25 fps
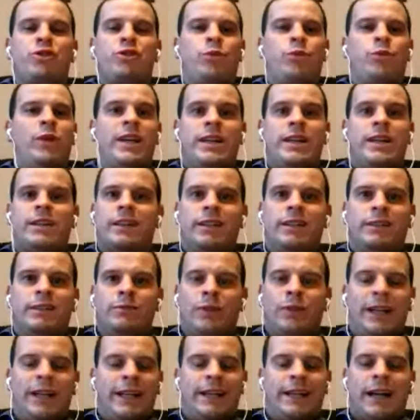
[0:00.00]
of the week, and
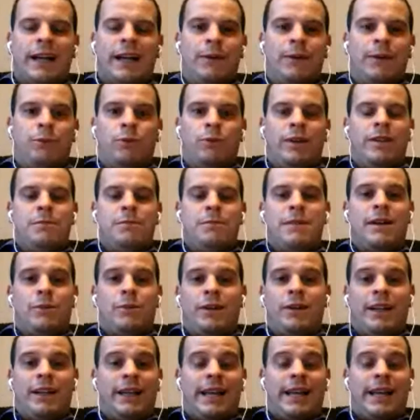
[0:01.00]
when it
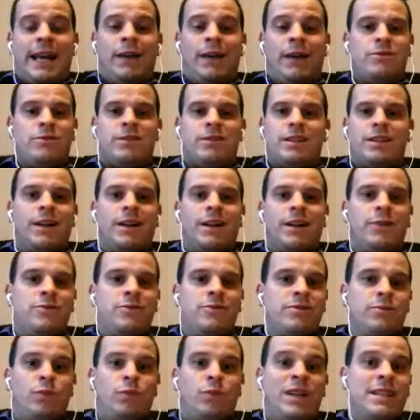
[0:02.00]
counts, he goes
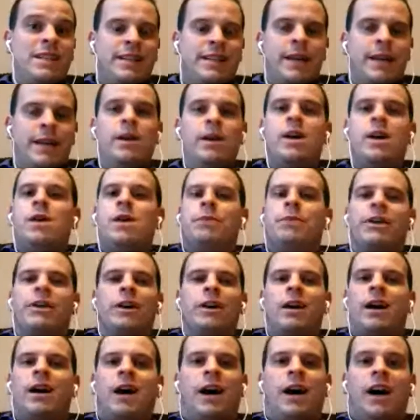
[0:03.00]
and wins it. But
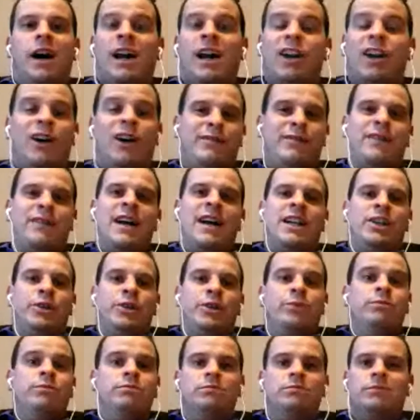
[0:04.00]
I like
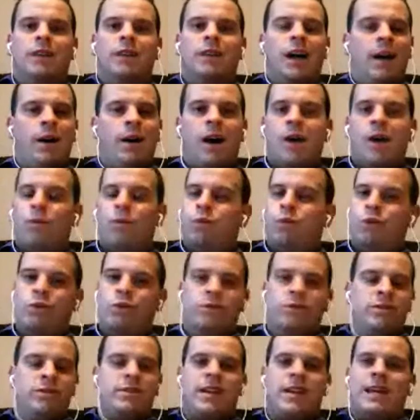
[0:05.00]
value. I
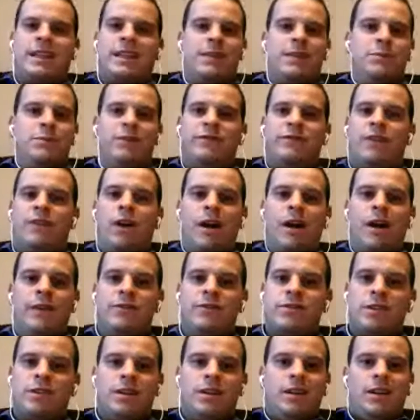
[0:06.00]
wouldn't take him at fives.
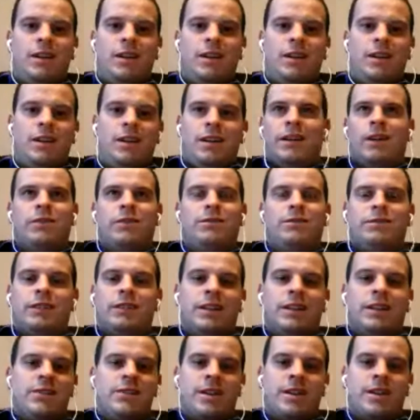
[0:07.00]
You know,
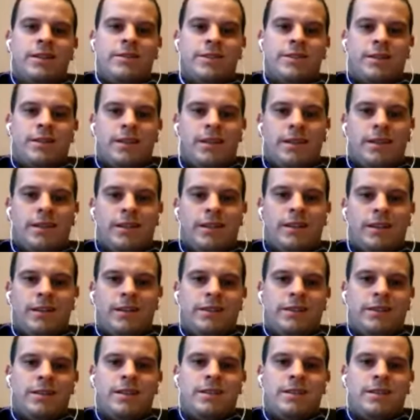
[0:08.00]

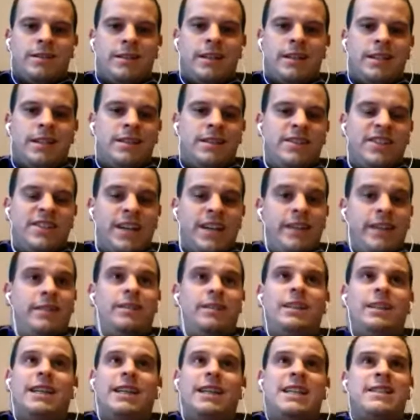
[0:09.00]
as Dean said,
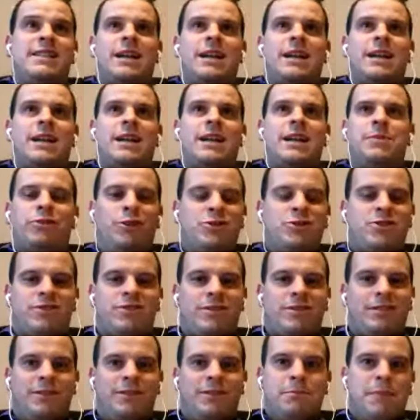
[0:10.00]
he's coming
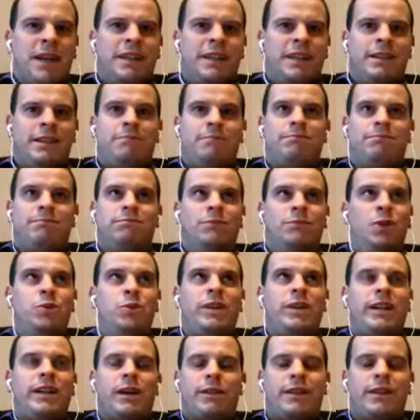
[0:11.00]
across Monday
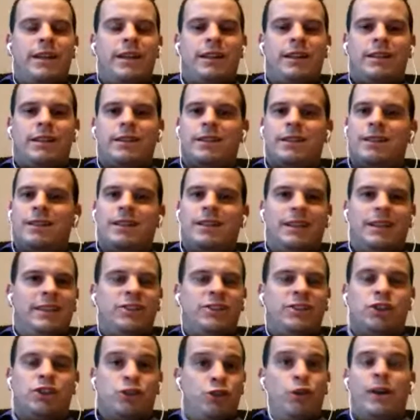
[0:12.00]
morning, I think.
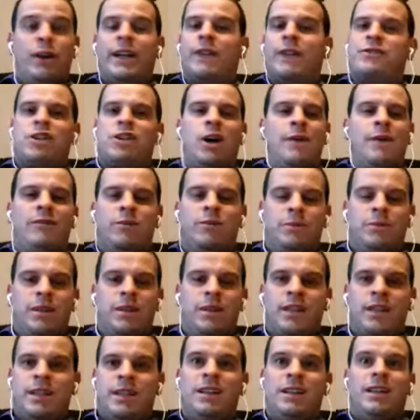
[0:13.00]
It's just not enough time for
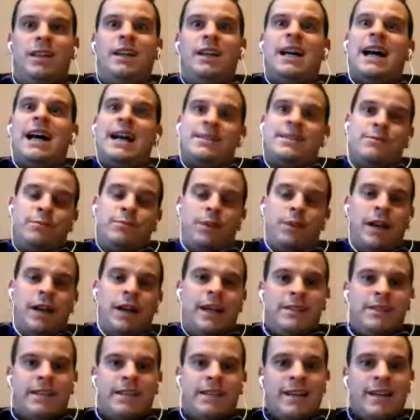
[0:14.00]
me. Hasn't
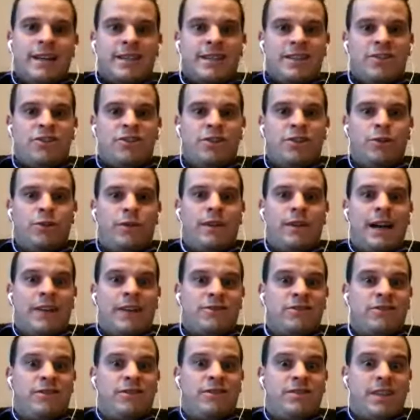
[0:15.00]
played there since
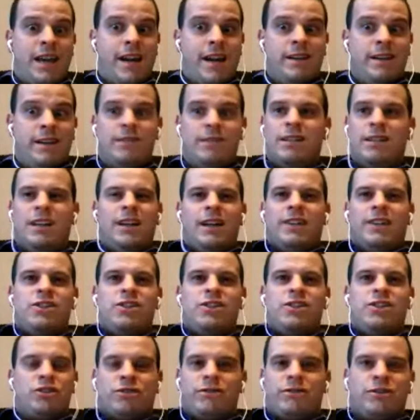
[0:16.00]
2010.
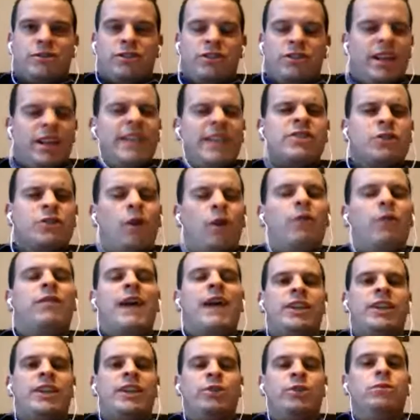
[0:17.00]
Just, it's not
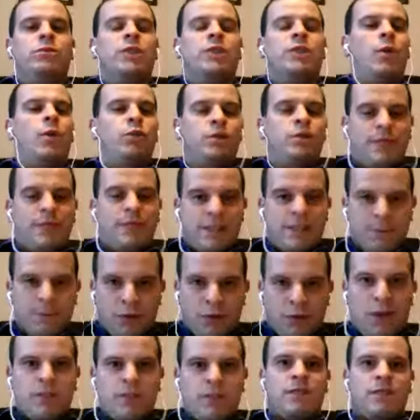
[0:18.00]
value. I wouldn't be
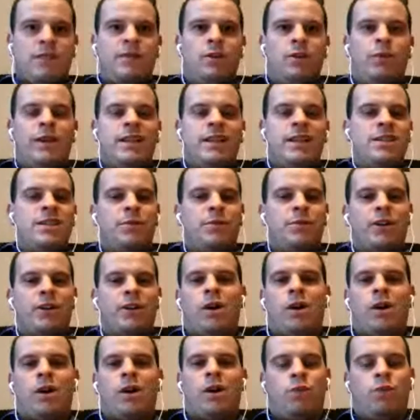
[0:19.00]
surprised if he wins, but
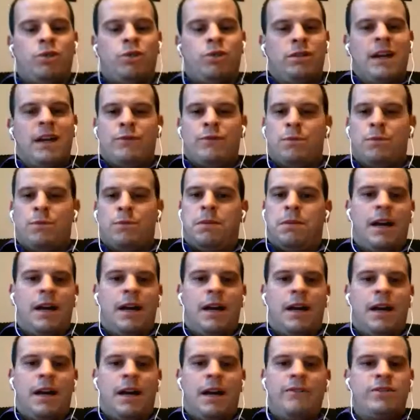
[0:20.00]
I wouldn't have a play at
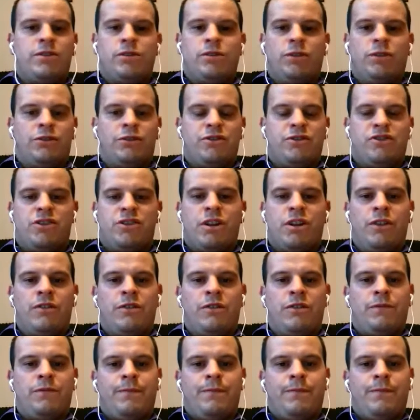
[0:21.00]
fives. Not a chance.